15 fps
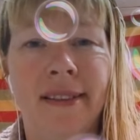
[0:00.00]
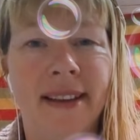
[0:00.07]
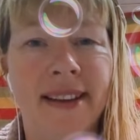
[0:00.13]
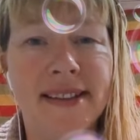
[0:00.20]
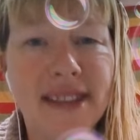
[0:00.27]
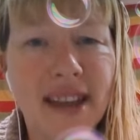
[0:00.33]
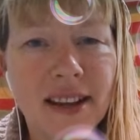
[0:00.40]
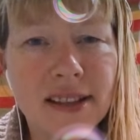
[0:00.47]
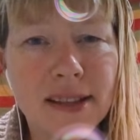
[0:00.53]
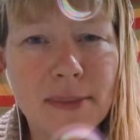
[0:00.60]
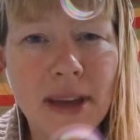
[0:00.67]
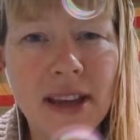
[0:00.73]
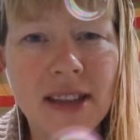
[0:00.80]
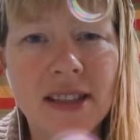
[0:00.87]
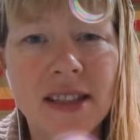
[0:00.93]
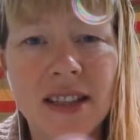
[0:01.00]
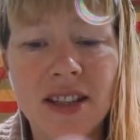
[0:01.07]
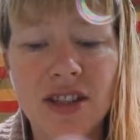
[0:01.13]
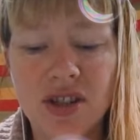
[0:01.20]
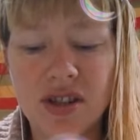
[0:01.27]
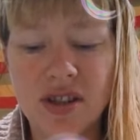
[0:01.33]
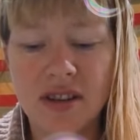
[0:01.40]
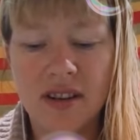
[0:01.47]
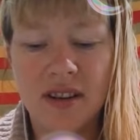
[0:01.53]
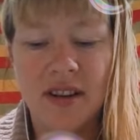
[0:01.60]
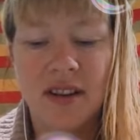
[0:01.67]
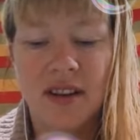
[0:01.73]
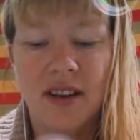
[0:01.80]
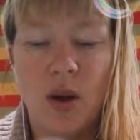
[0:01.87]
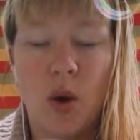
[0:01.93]
a text message
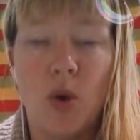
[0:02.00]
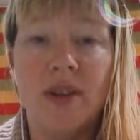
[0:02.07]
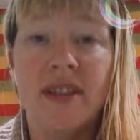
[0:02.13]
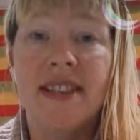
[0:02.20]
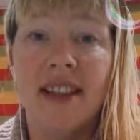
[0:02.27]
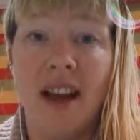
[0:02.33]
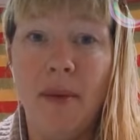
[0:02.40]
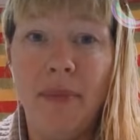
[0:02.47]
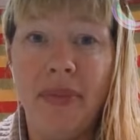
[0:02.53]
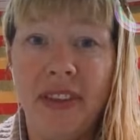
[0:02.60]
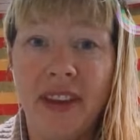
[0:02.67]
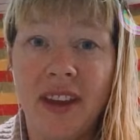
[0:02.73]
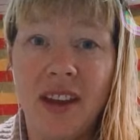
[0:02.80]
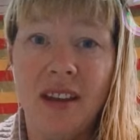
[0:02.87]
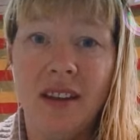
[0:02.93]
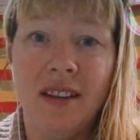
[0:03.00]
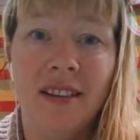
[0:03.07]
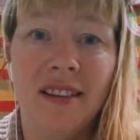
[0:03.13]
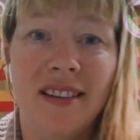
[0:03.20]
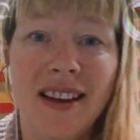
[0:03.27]
or something